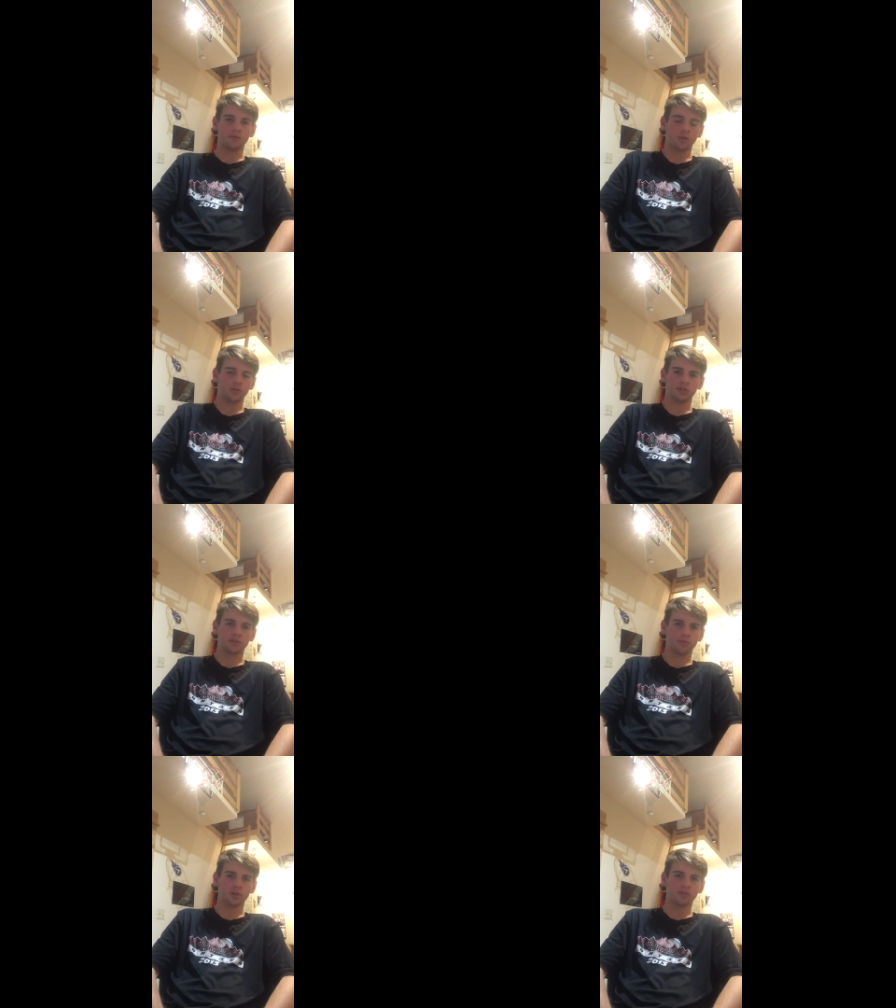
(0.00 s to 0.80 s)

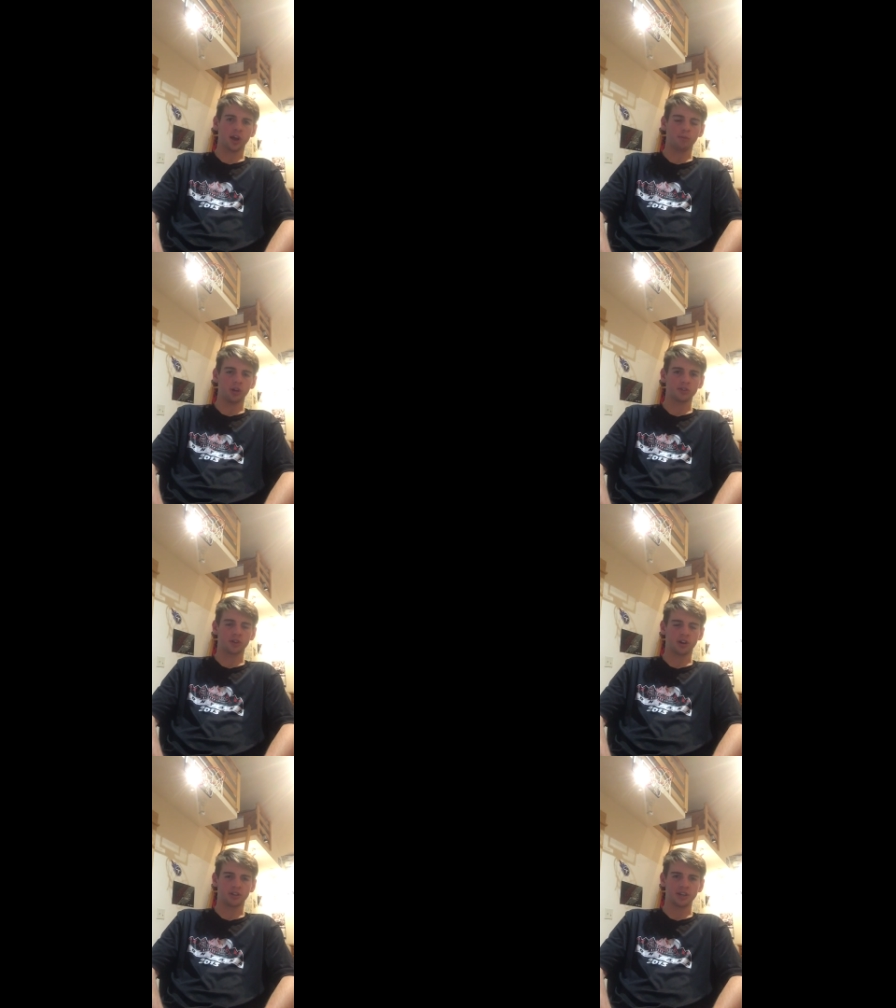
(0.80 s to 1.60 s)
First time
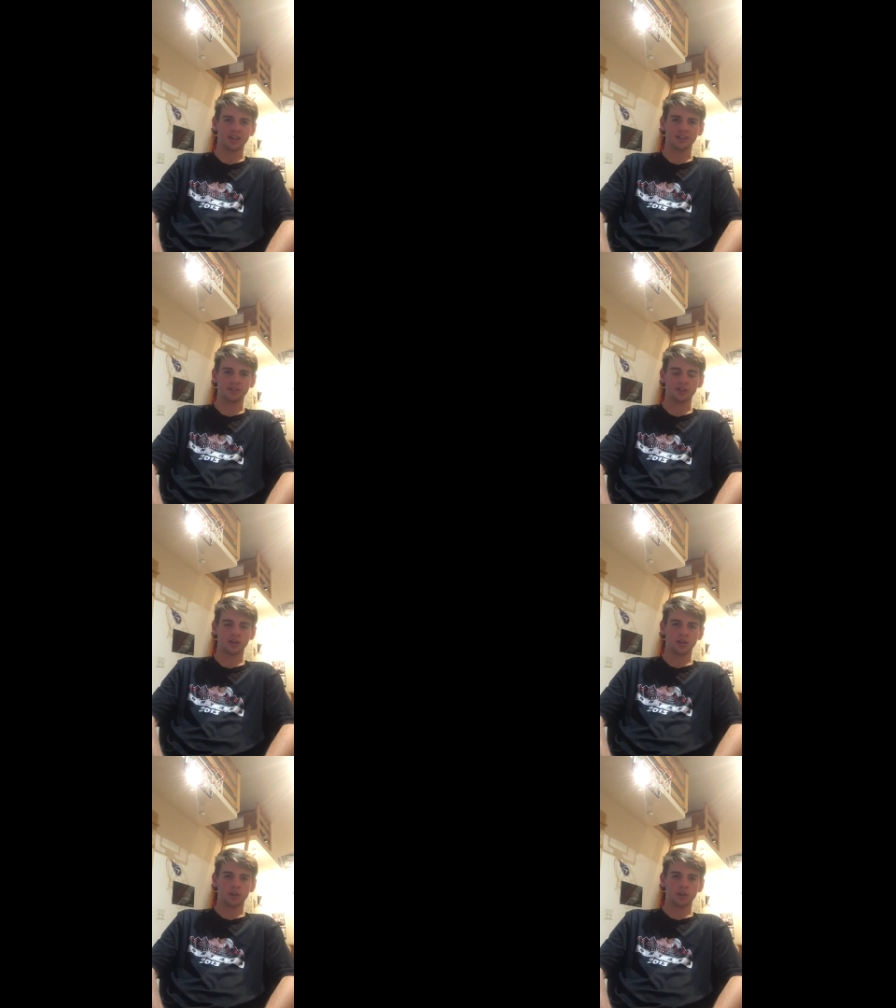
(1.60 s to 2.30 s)
All-Star in the East.